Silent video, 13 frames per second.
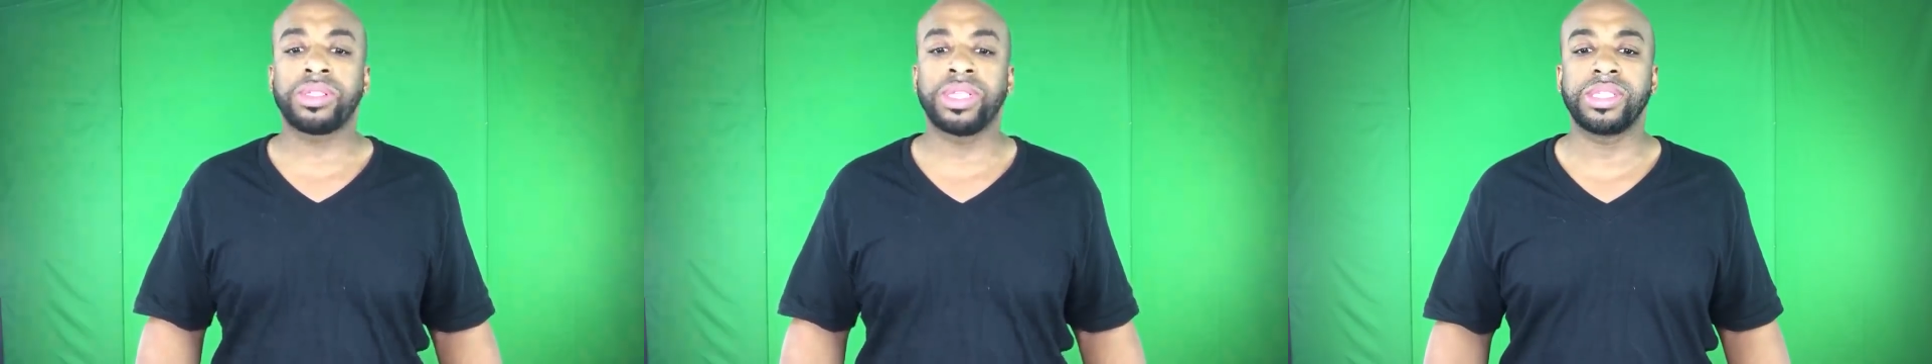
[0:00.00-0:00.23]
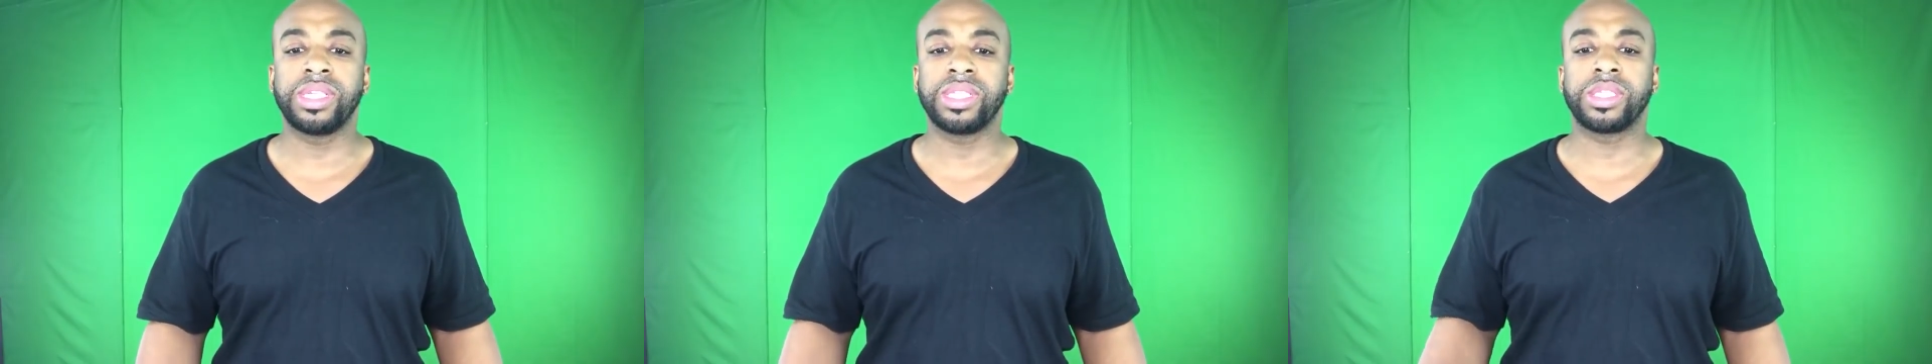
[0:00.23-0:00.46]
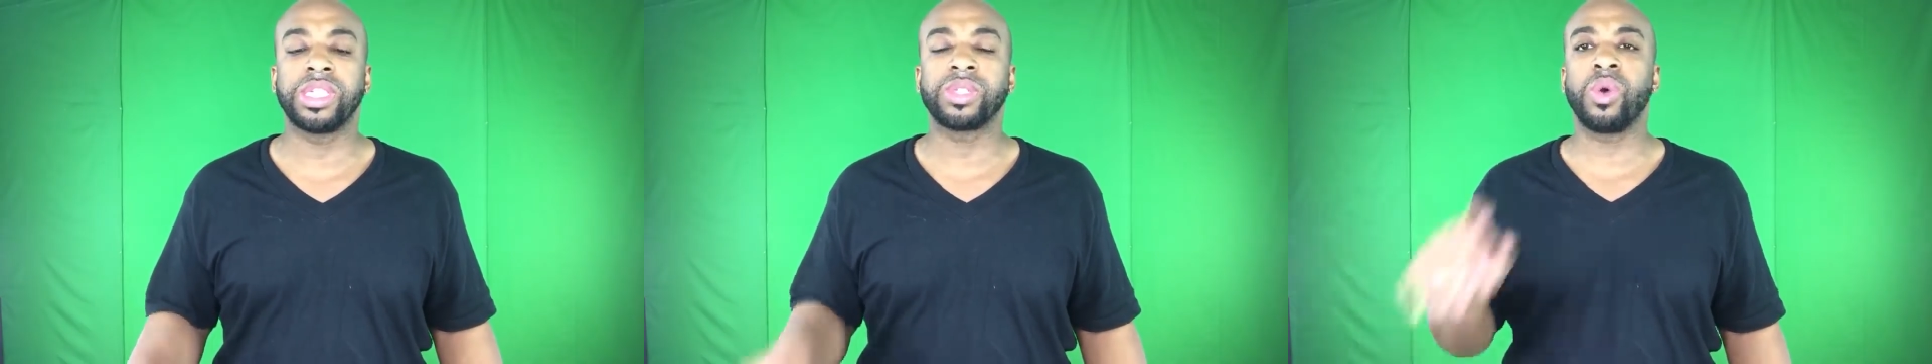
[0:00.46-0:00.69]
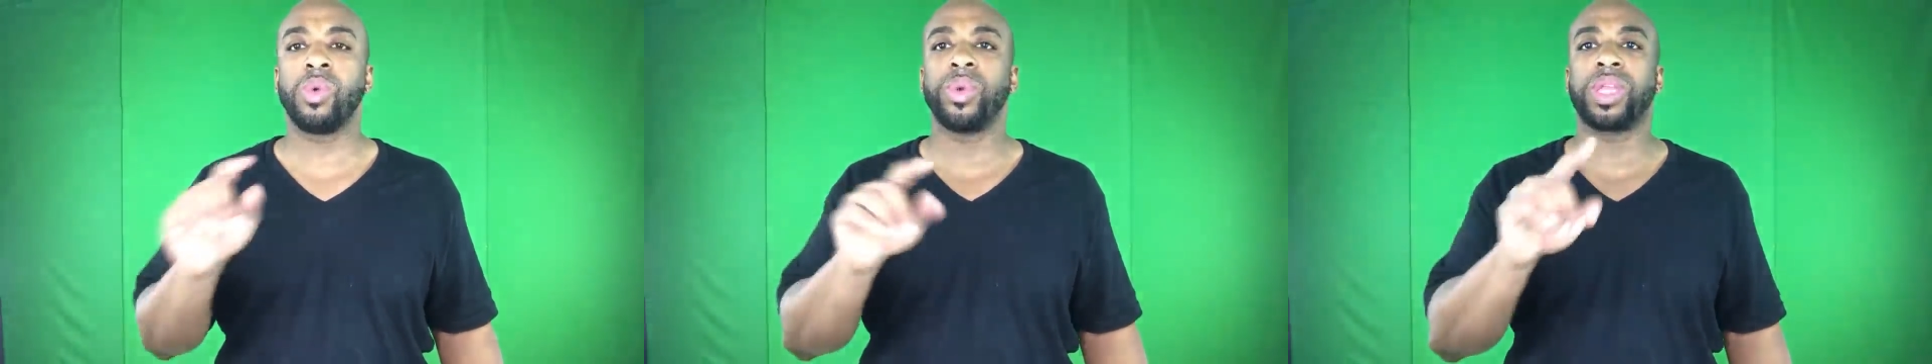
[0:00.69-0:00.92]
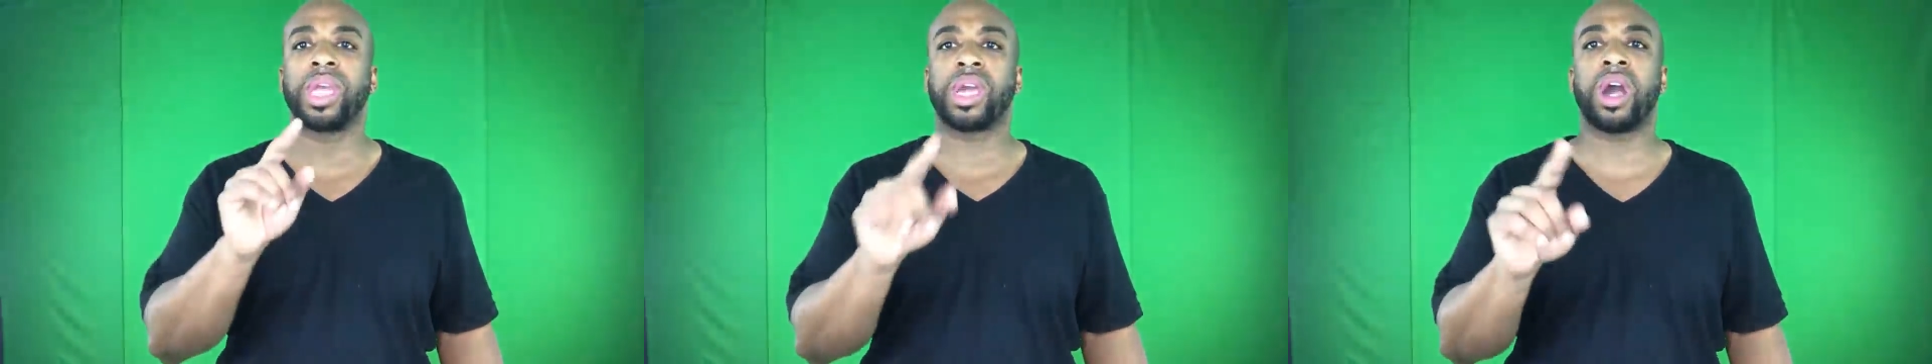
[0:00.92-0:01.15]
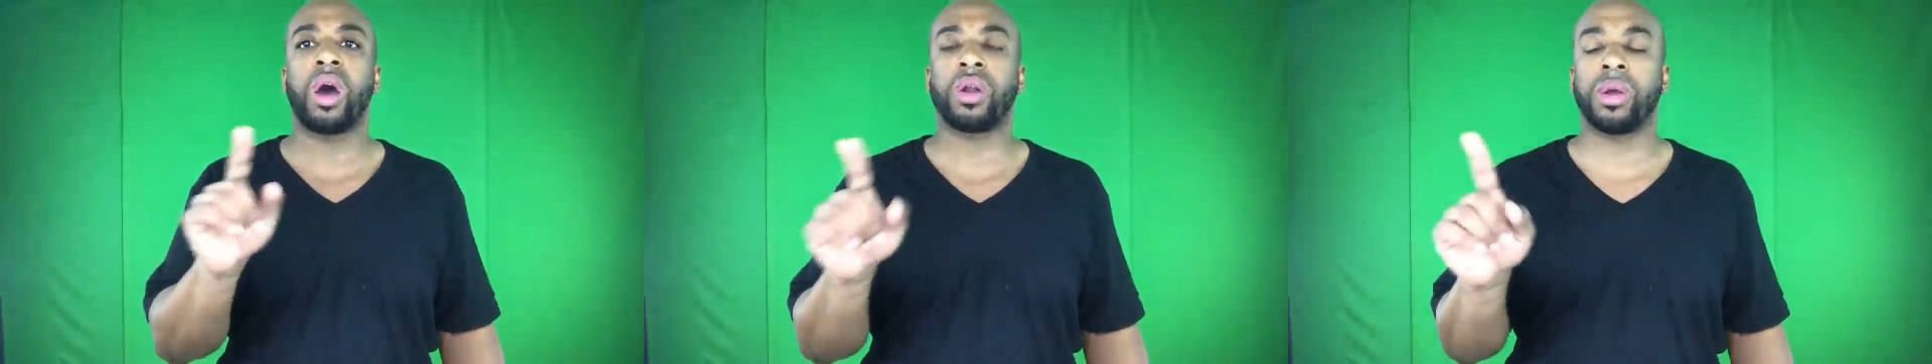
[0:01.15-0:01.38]
This, this, this is what we get
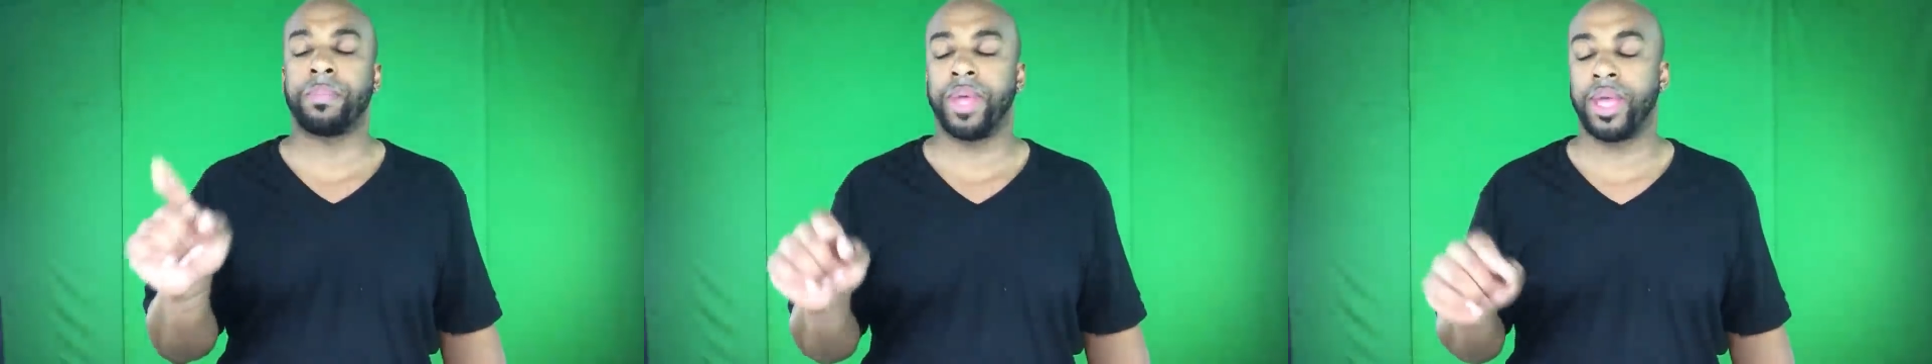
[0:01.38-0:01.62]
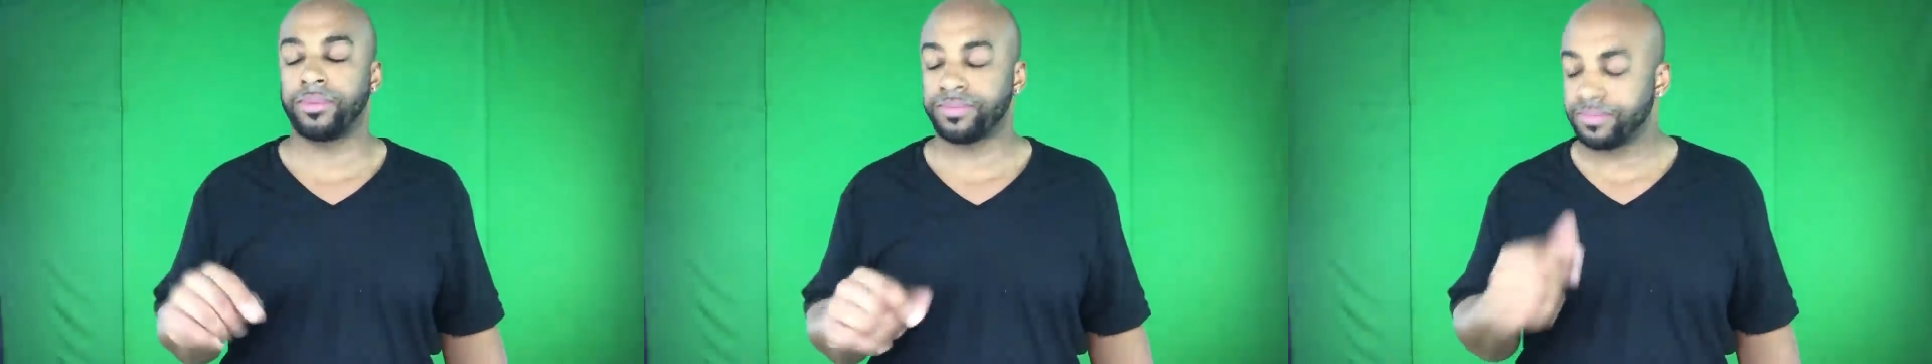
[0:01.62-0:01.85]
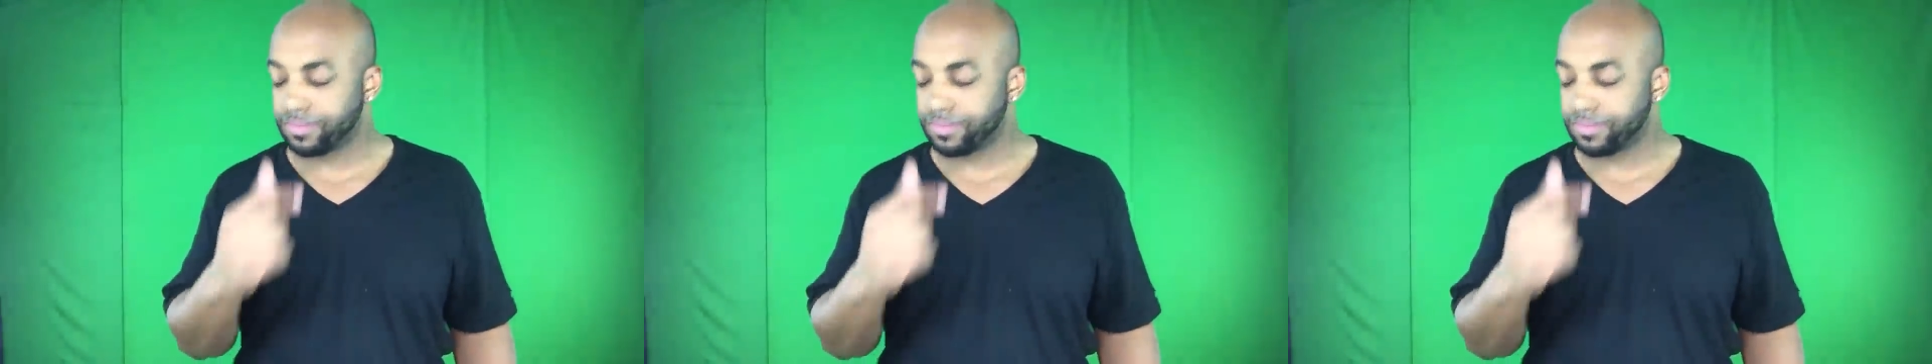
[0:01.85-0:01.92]
caught up at.